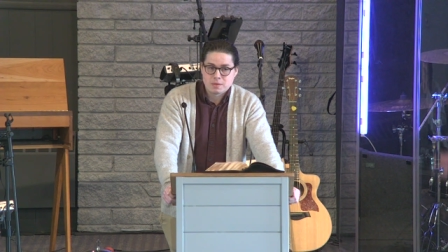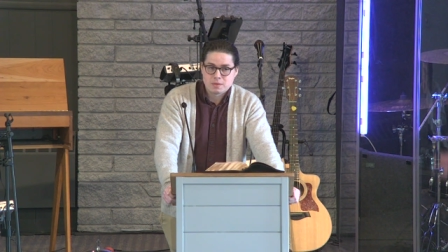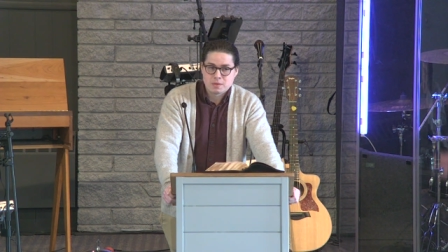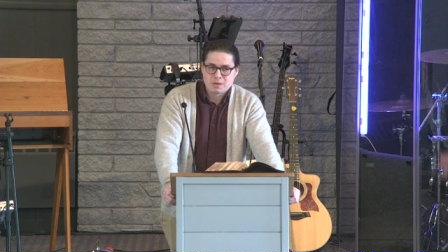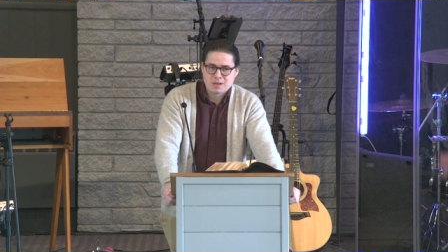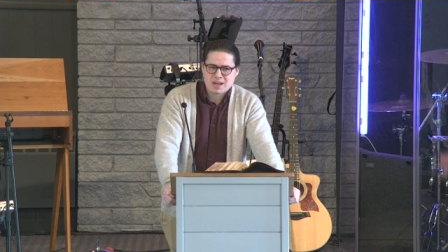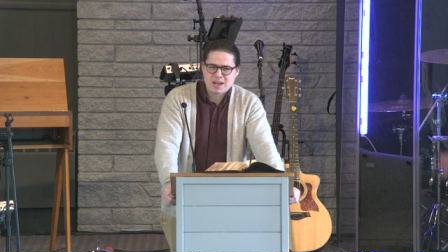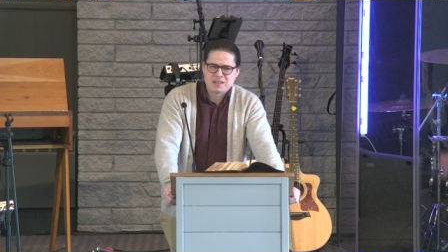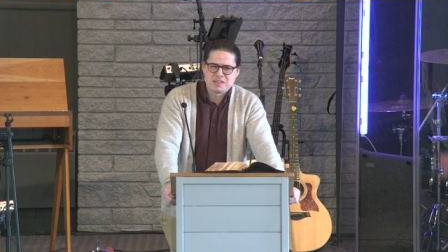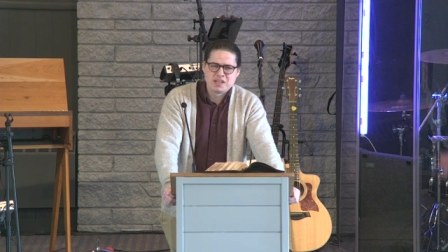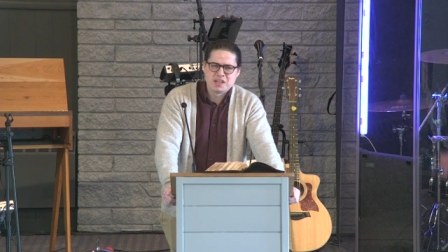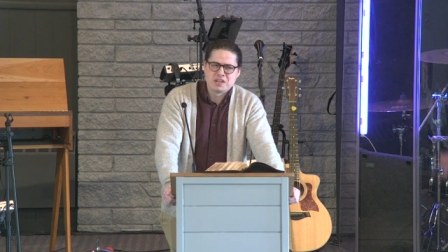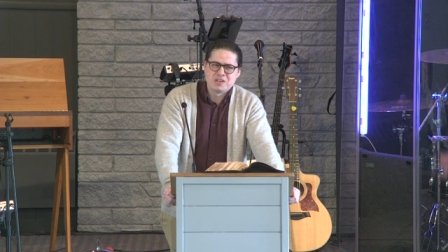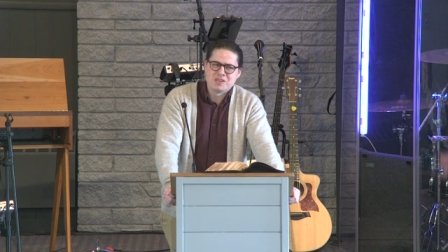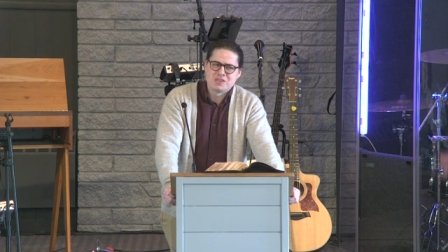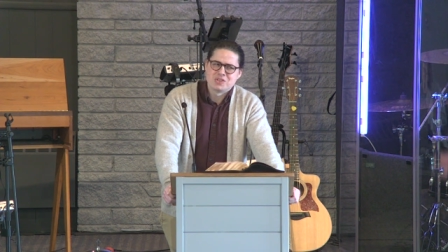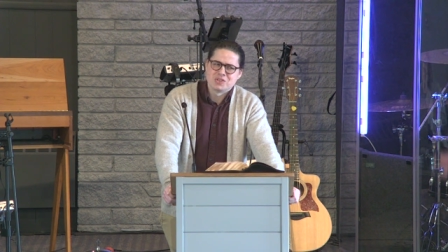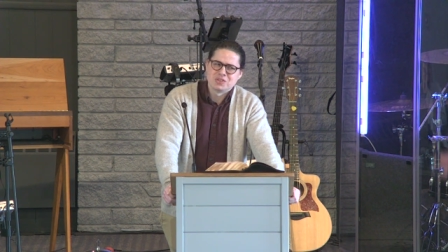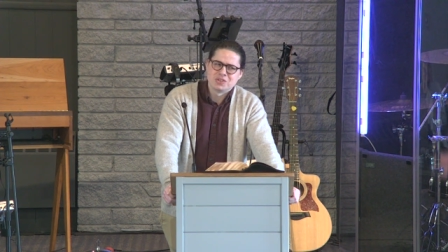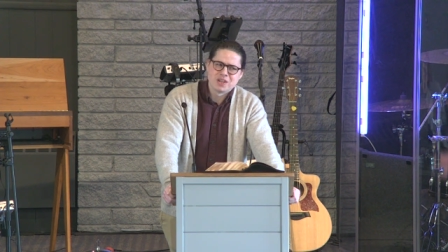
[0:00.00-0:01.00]
God didn't
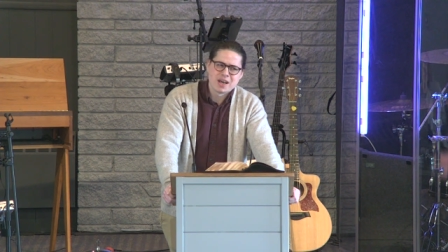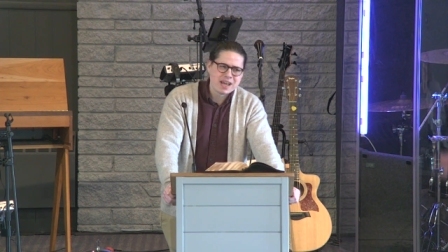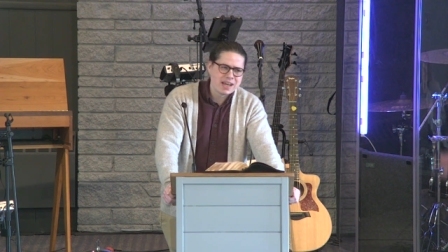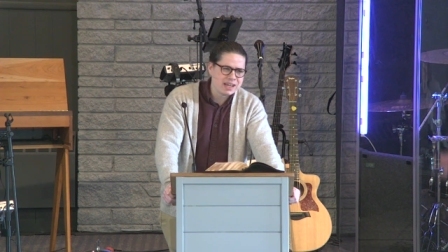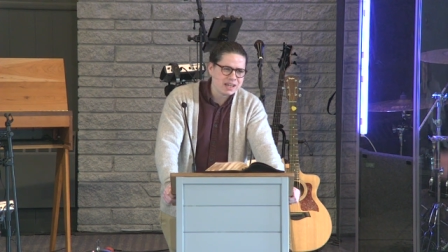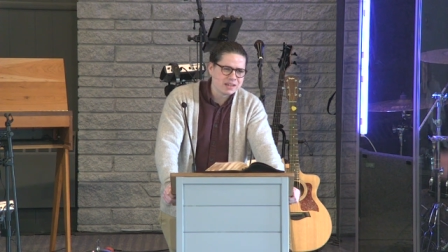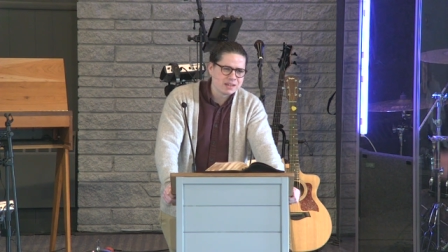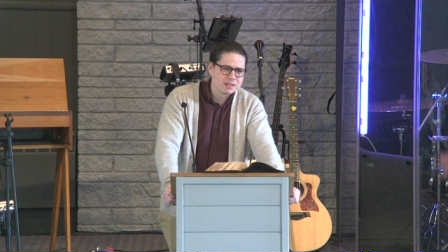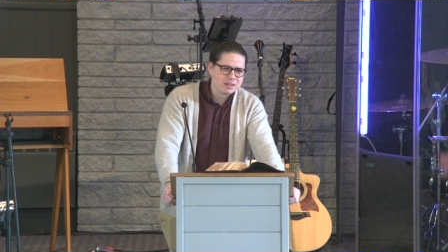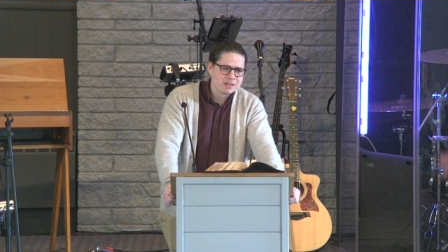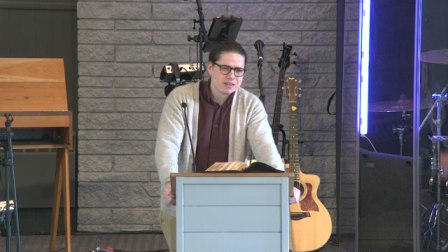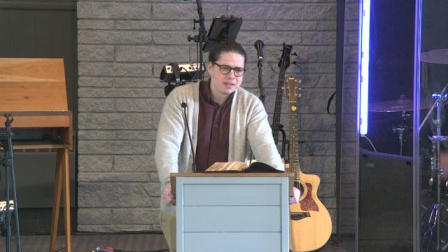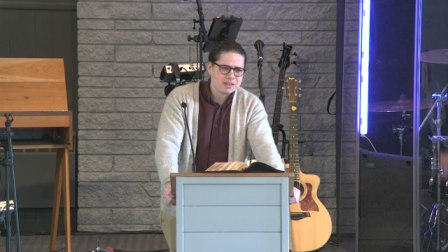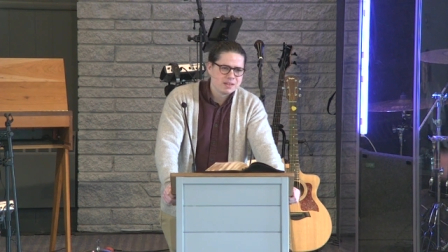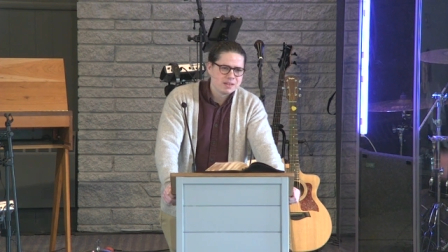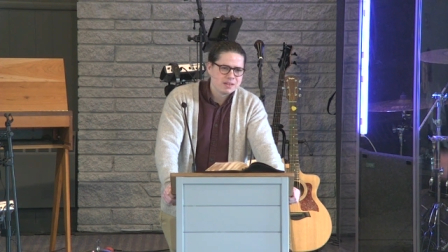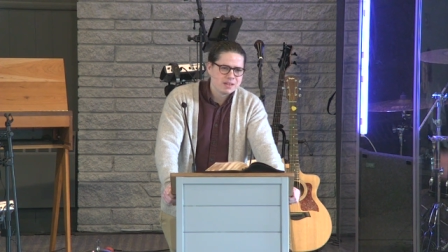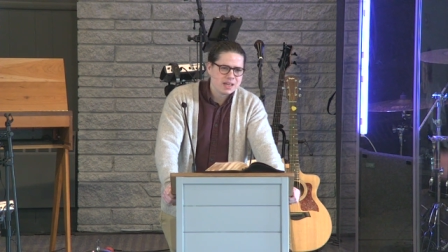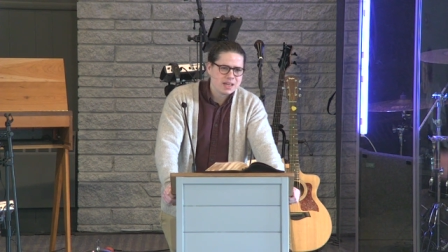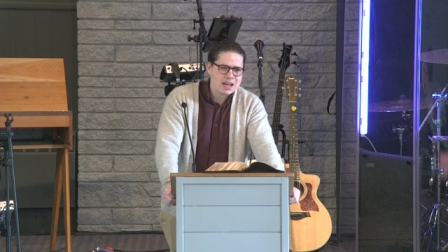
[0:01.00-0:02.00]
delight
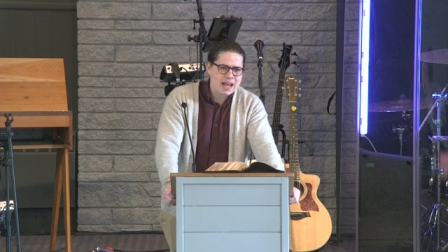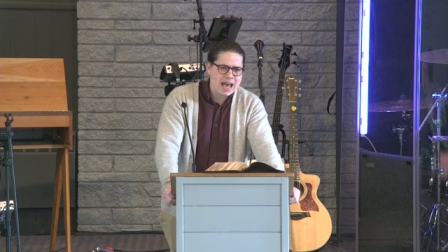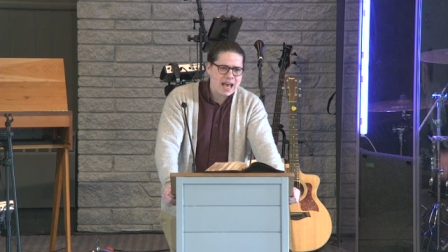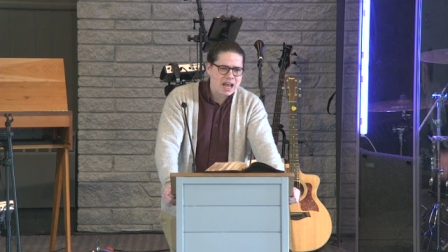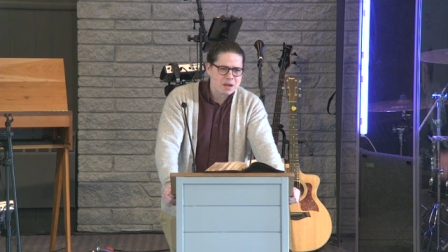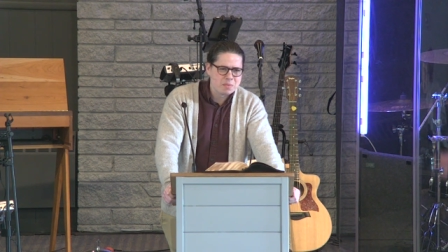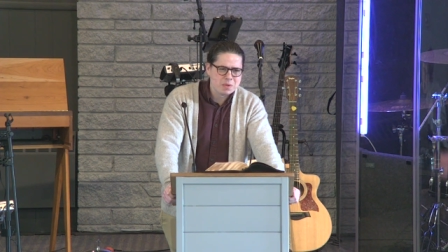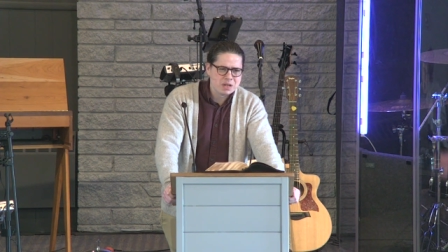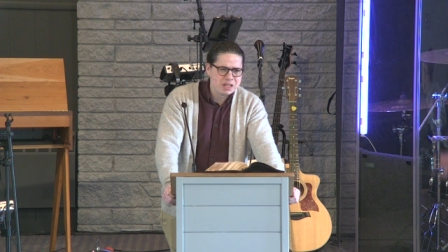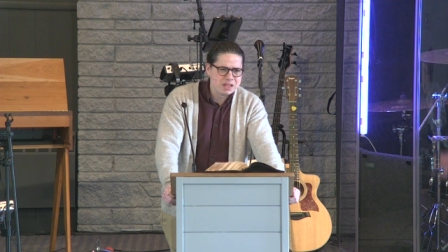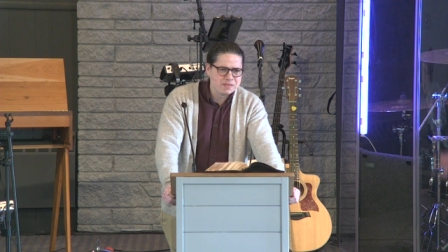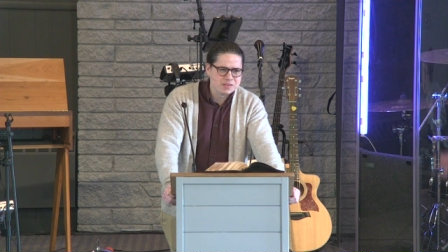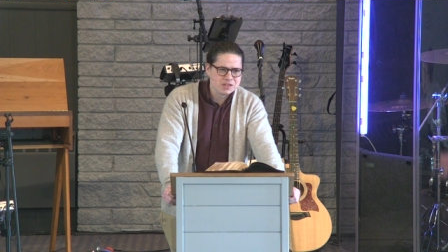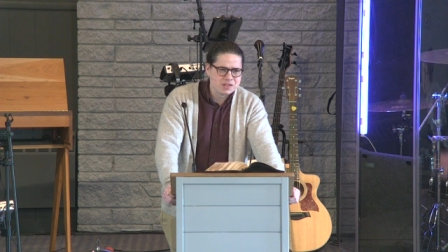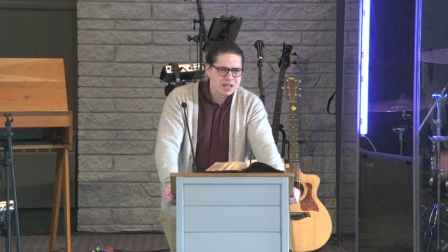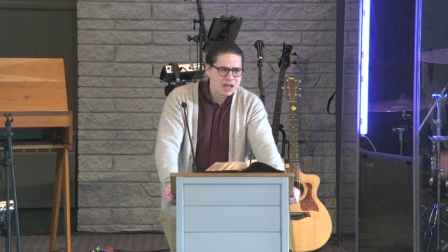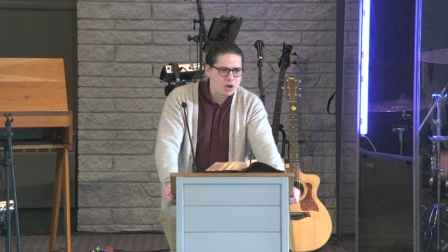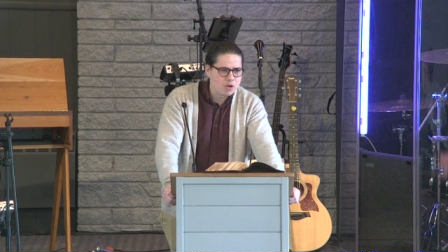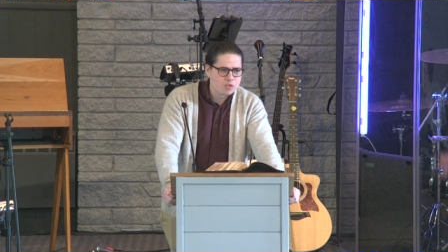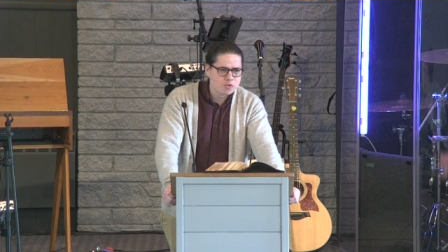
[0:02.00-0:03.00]
in Adam and Eve's
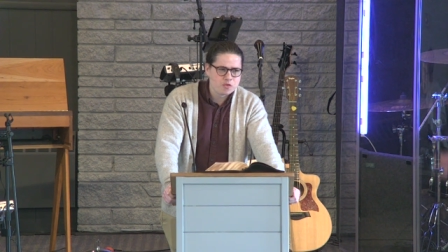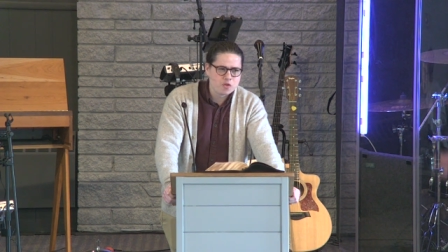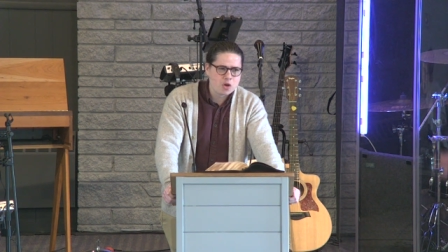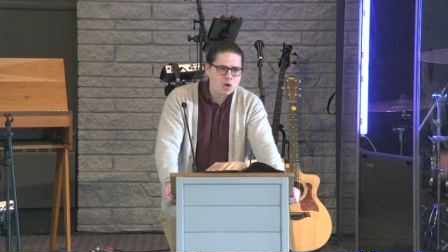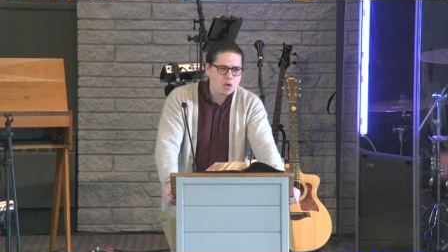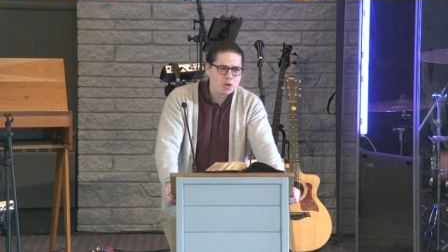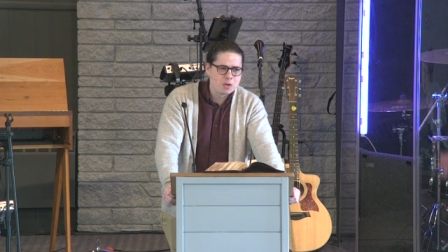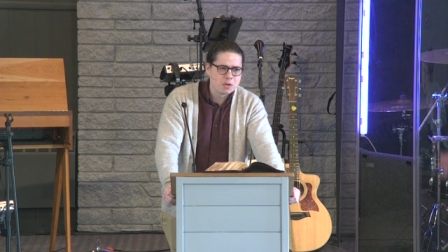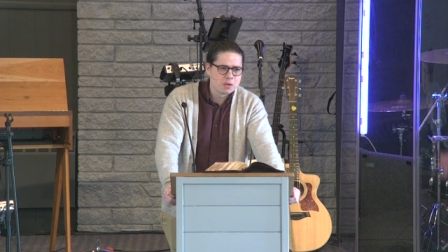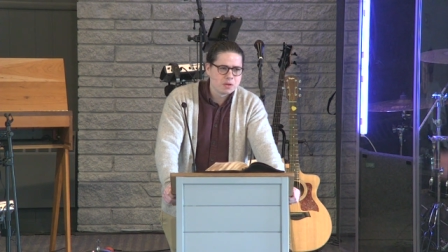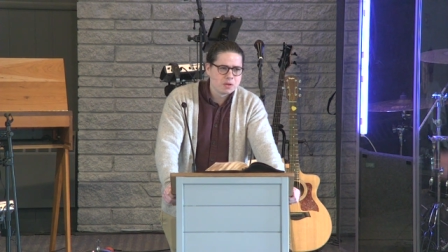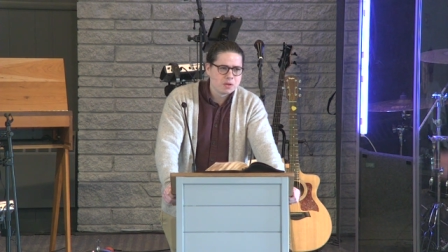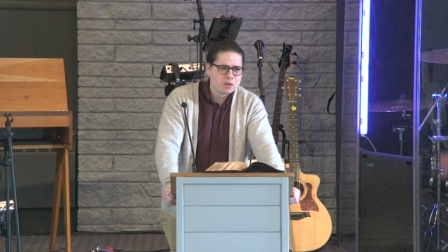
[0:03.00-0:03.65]
downfall.